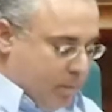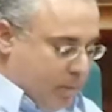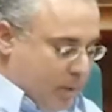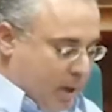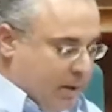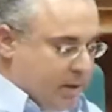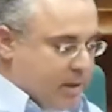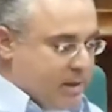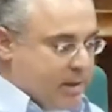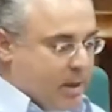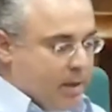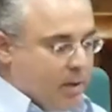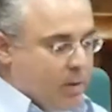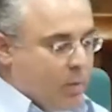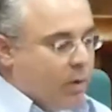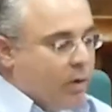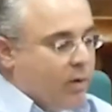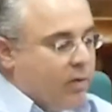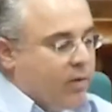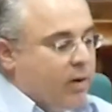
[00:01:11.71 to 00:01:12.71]
understanding
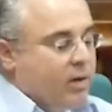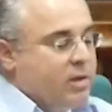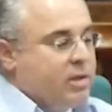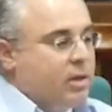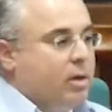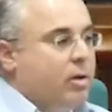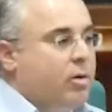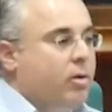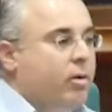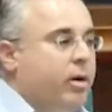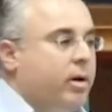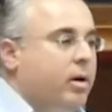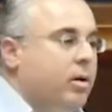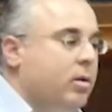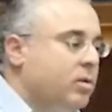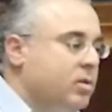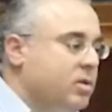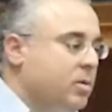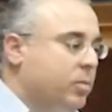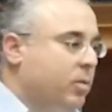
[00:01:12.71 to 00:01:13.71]
where things are going and
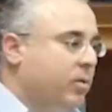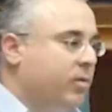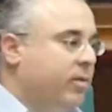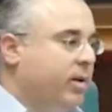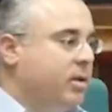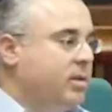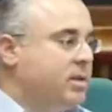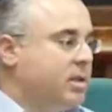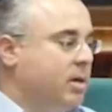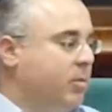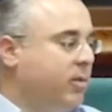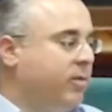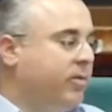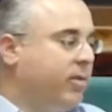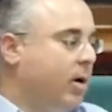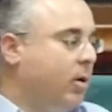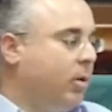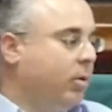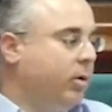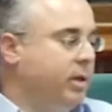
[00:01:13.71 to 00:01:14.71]
also provide some of
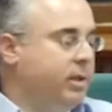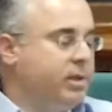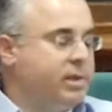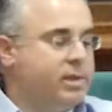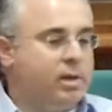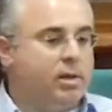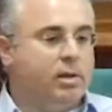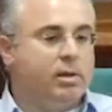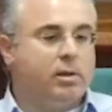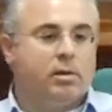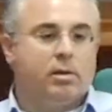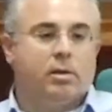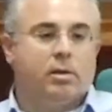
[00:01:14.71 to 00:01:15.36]
our insight.